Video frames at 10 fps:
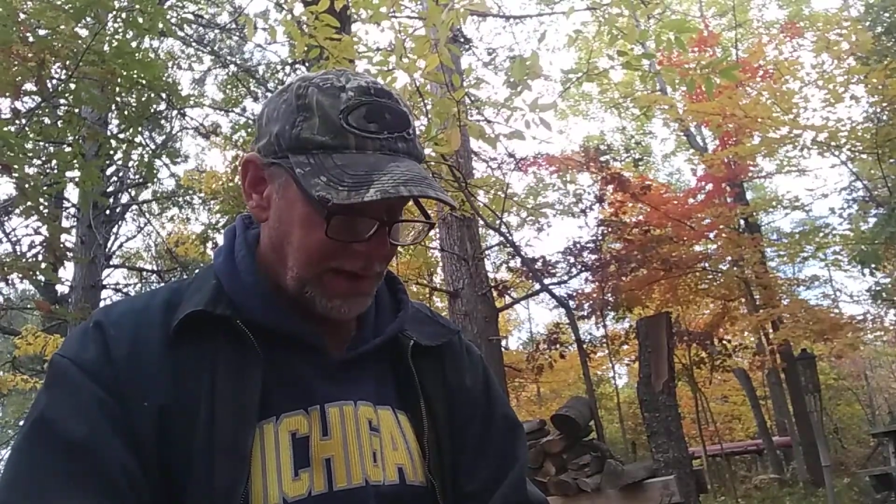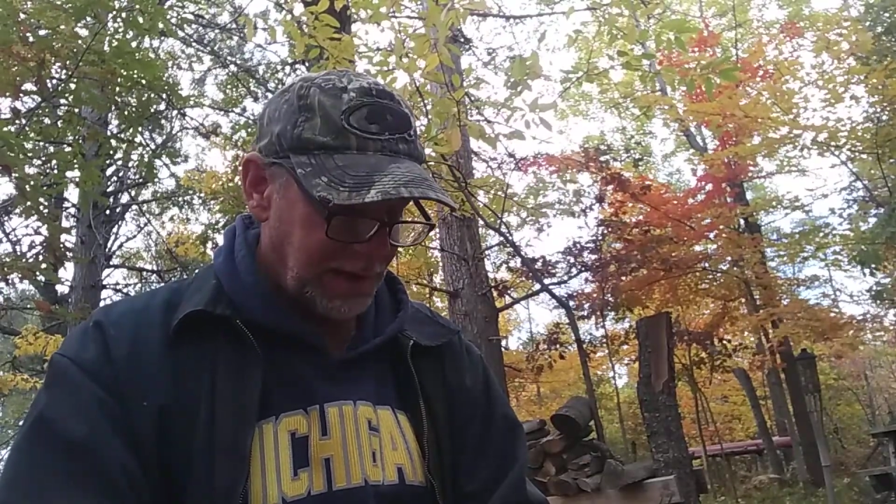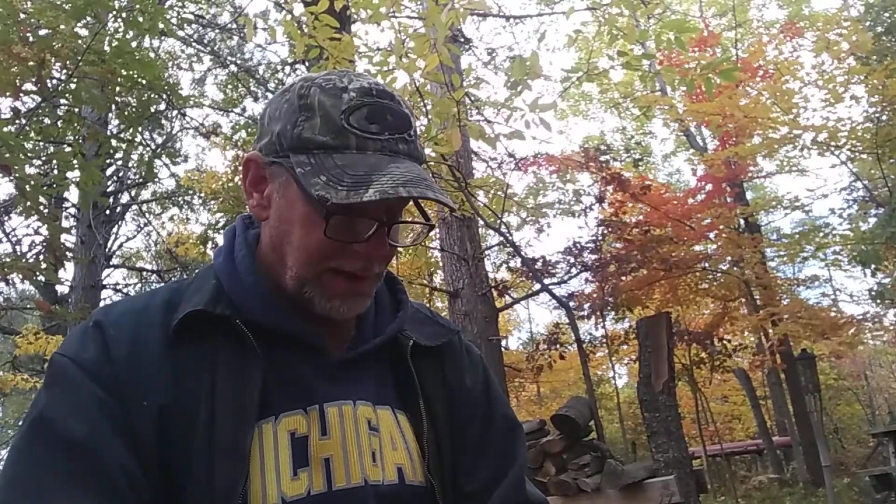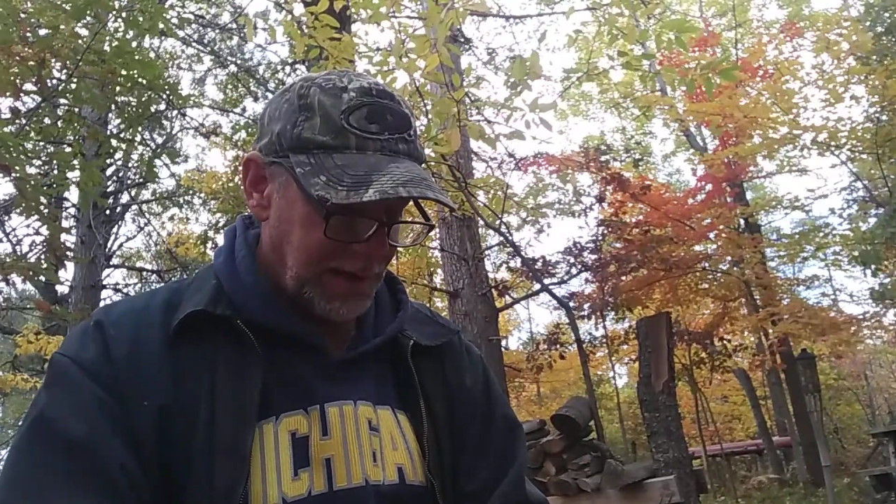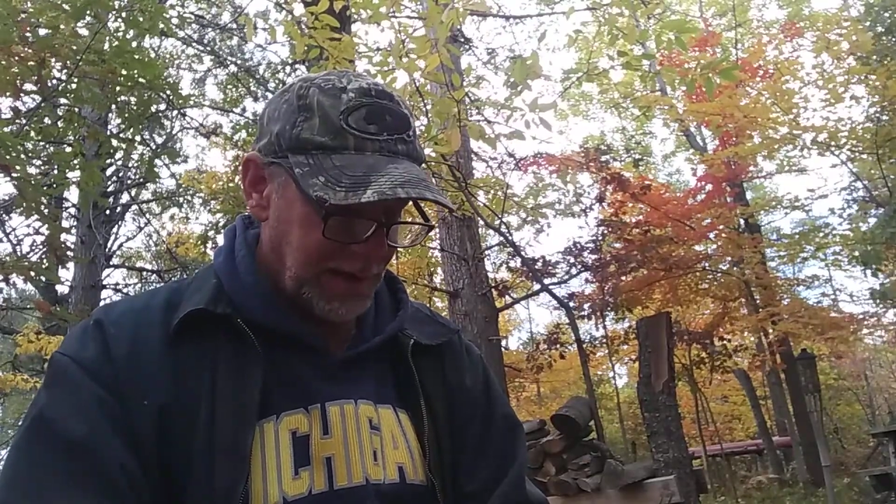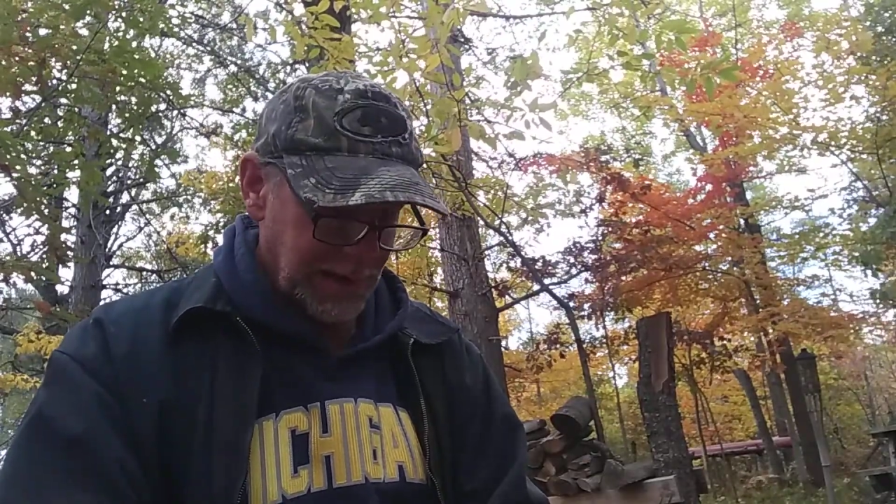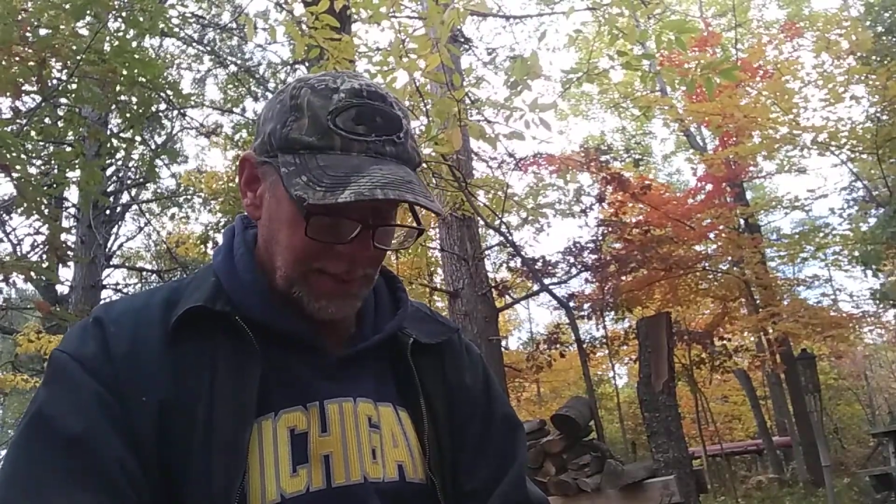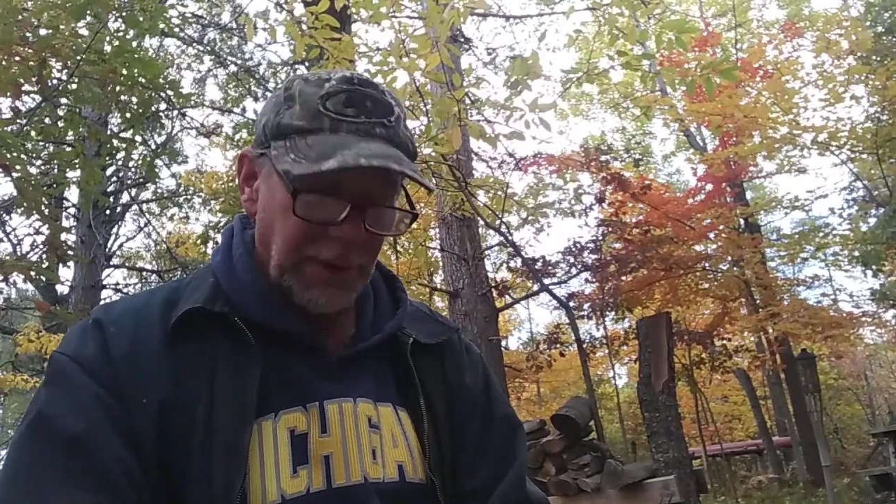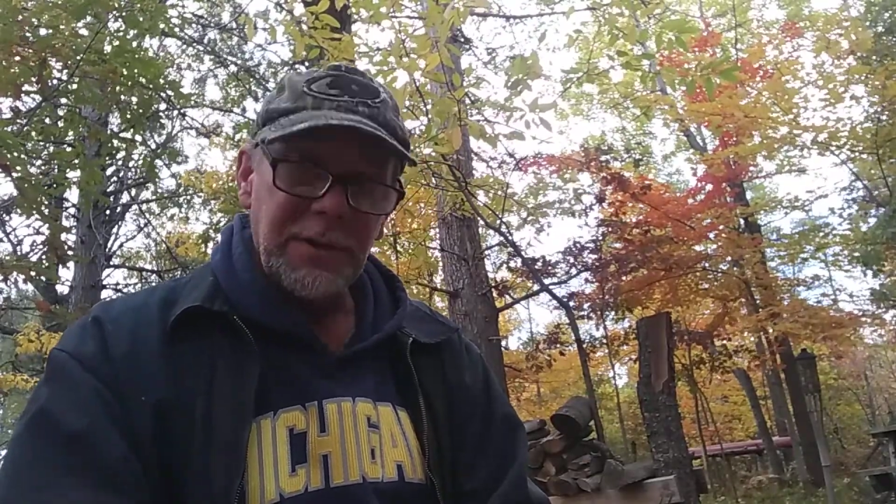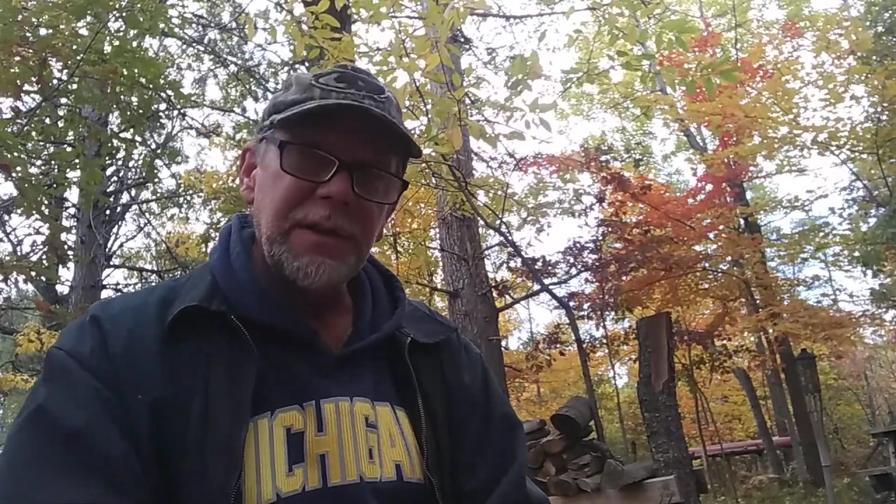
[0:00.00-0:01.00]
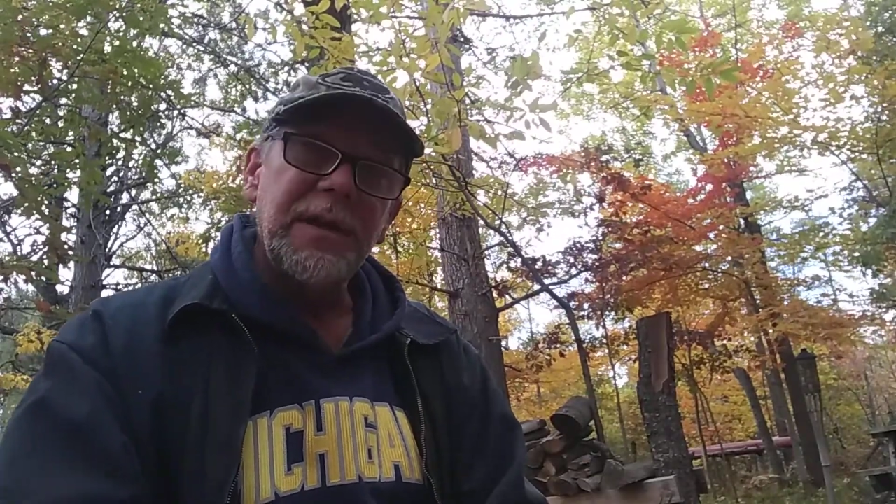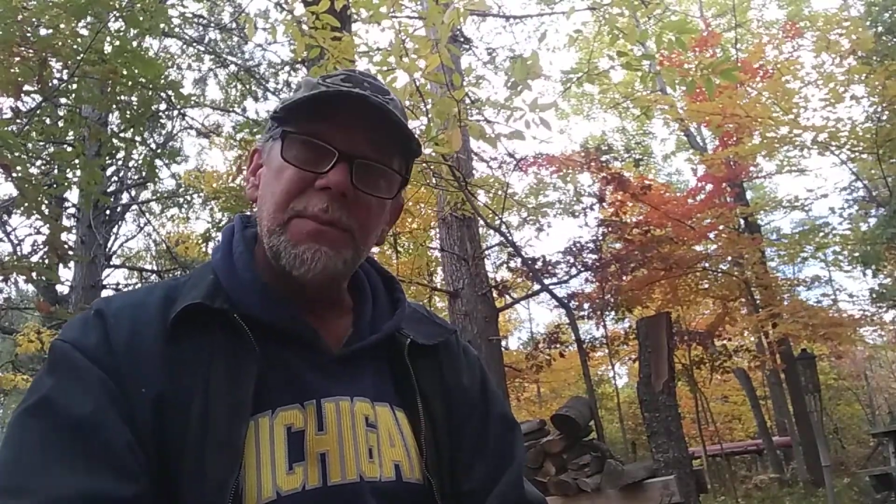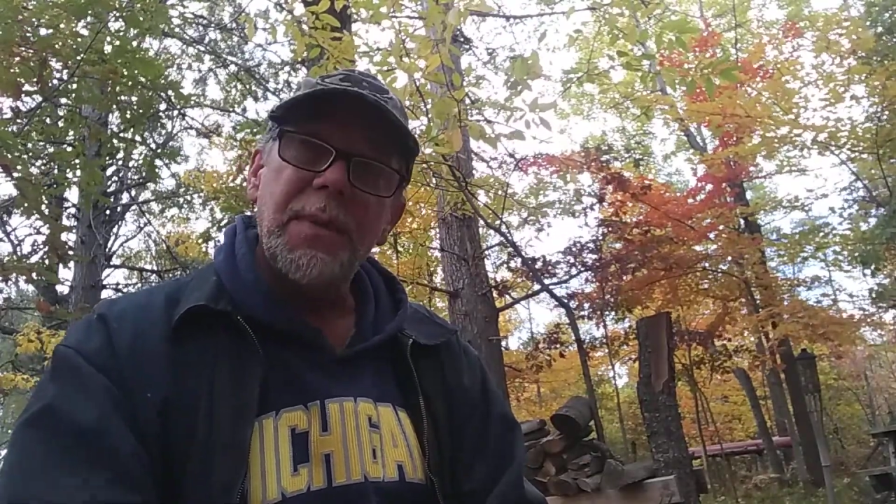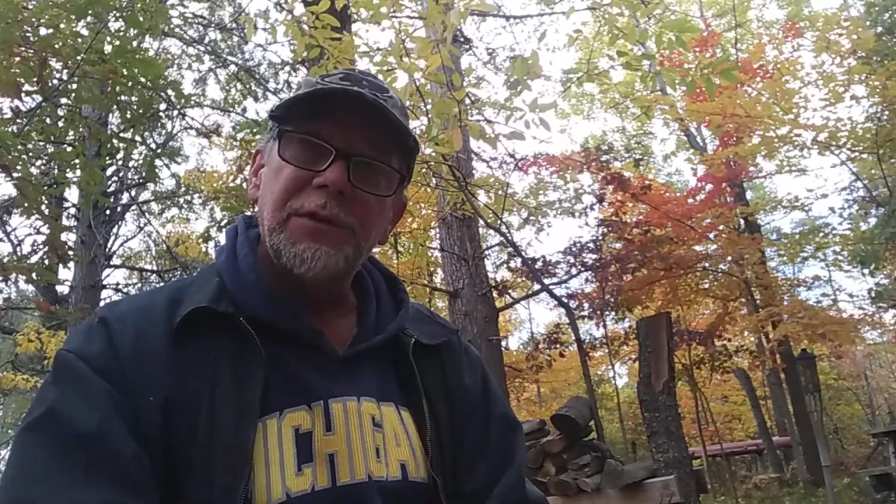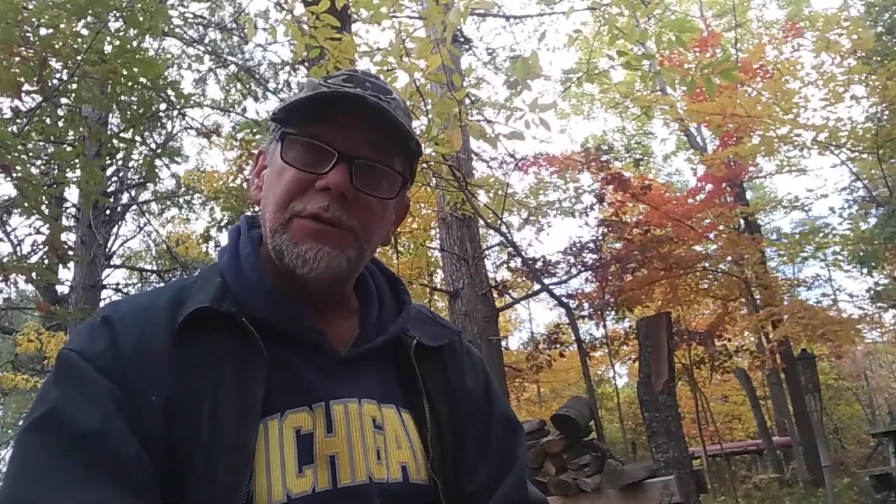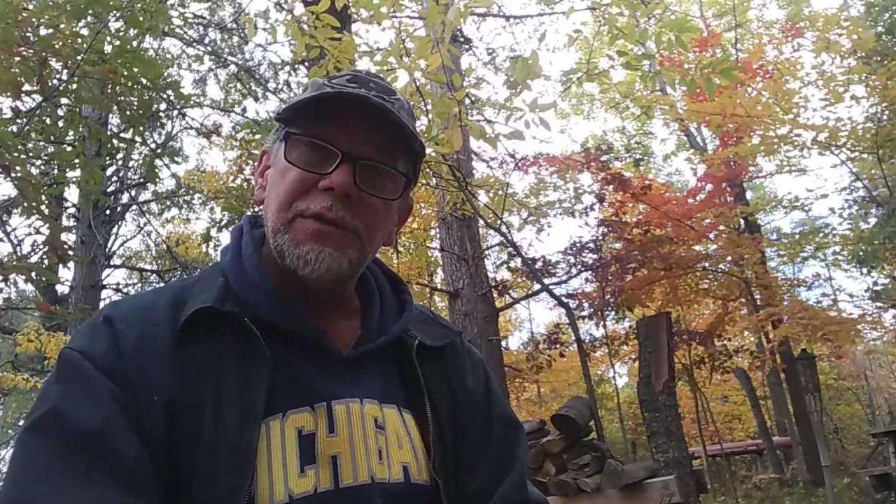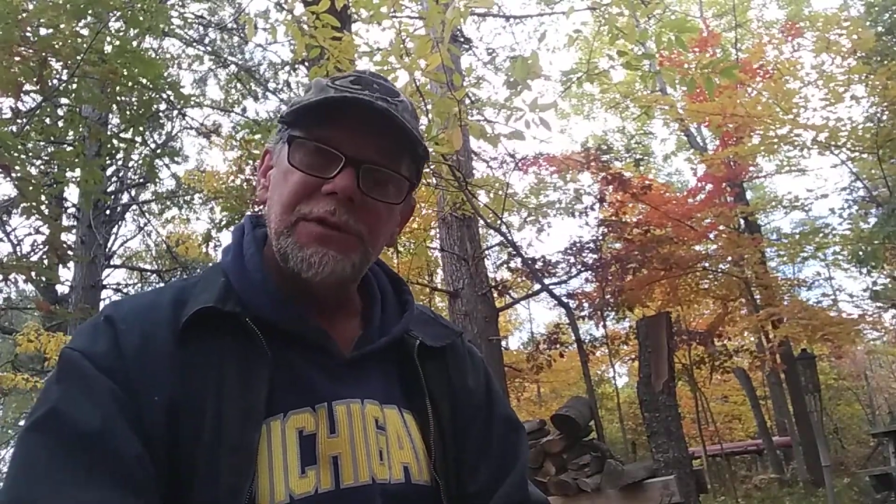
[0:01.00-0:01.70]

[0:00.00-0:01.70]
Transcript: and apparently they mentioned